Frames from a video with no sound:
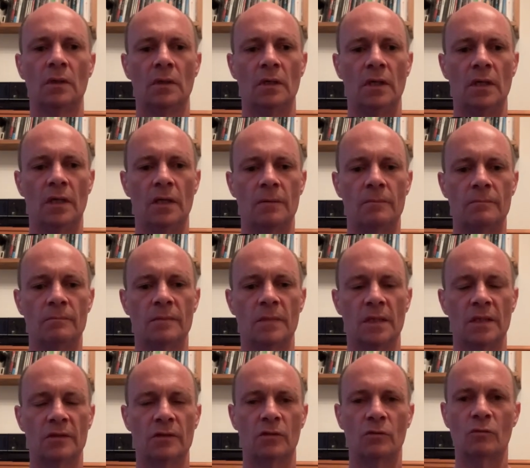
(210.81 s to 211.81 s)
So
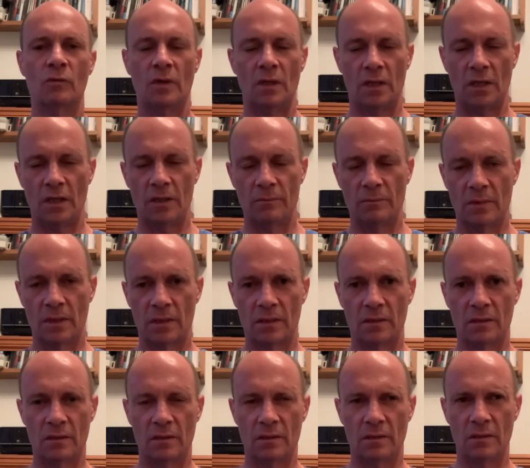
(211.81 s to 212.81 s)
anyway, I hope
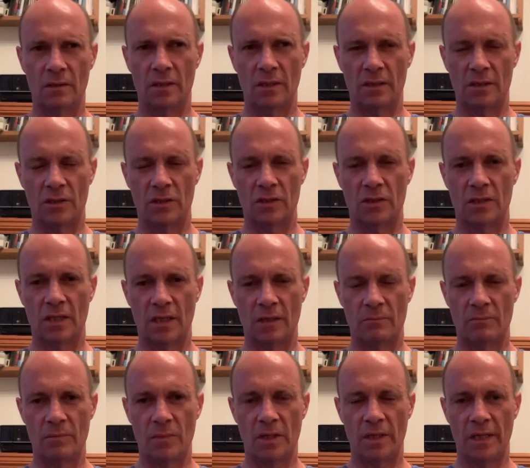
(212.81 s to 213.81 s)
that just
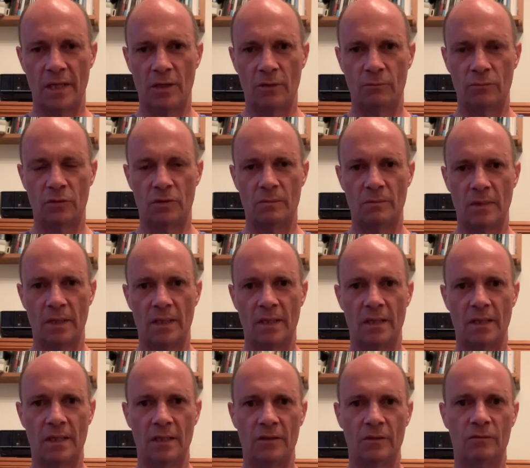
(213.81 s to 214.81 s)
might help to make
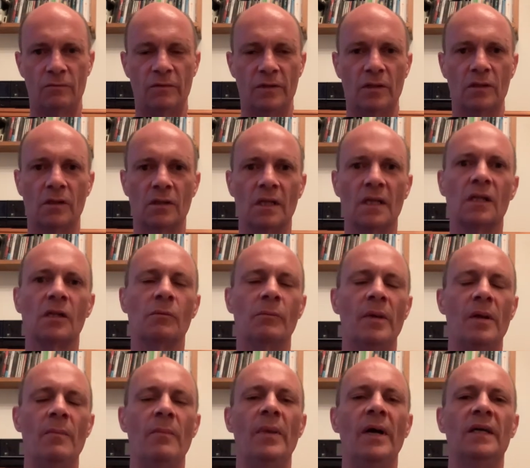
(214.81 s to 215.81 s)
things feel a little
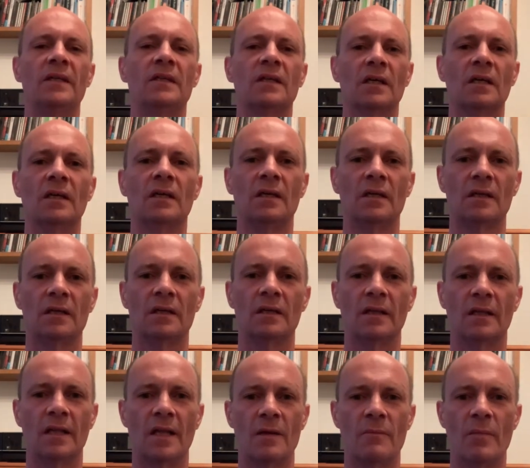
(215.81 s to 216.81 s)
bit better
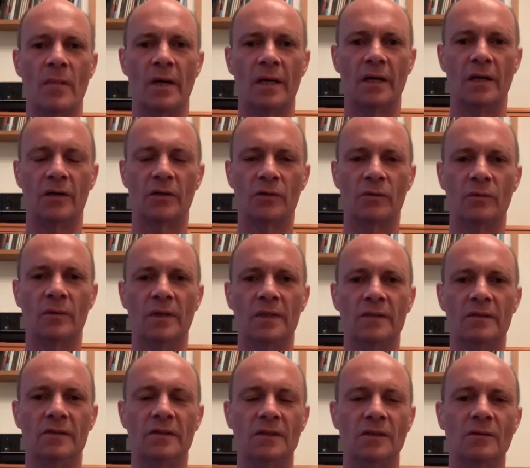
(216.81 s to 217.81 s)
than they might
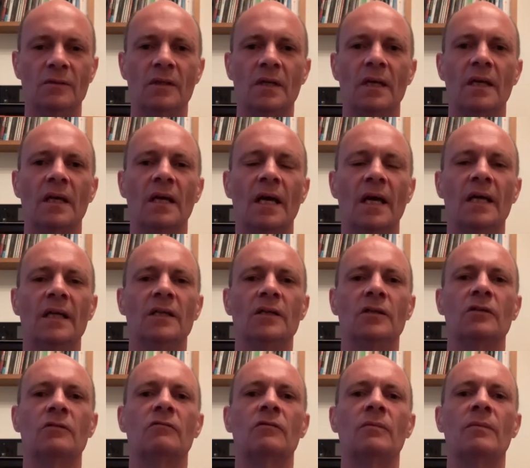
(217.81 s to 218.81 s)
otherwise do.
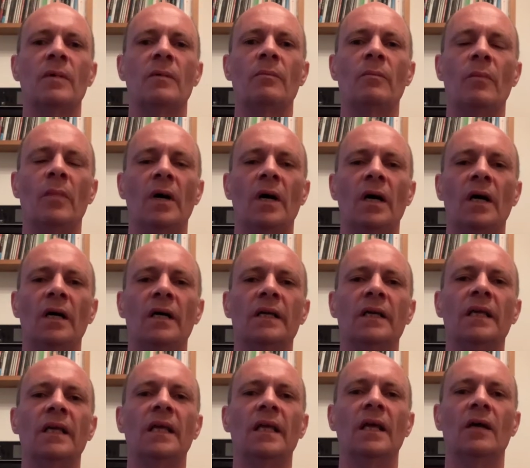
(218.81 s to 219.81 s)
And remember,
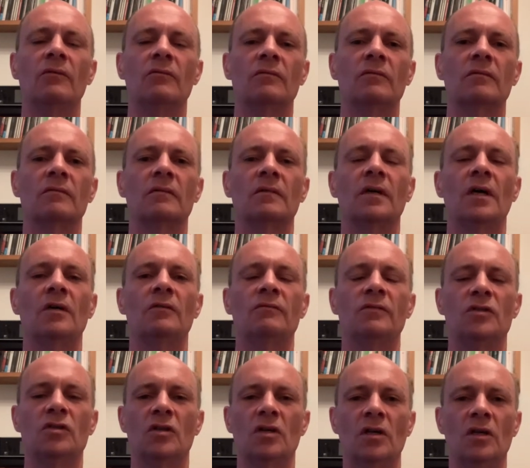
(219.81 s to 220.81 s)
you know, over
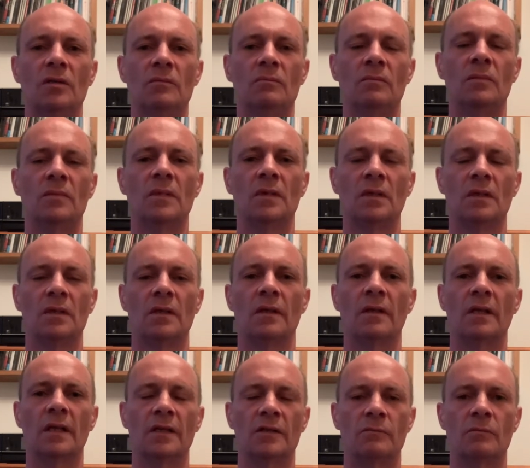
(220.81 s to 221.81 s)
time
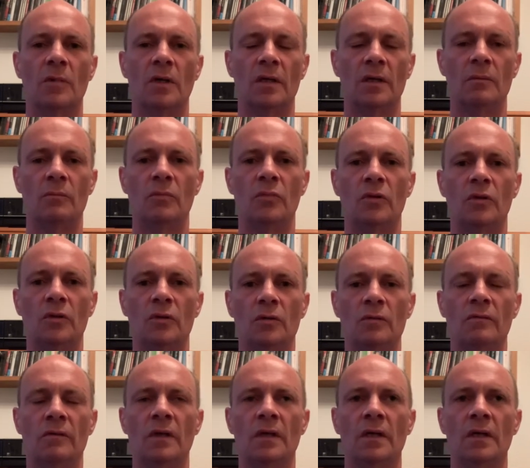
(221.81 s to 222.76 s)
things might improve.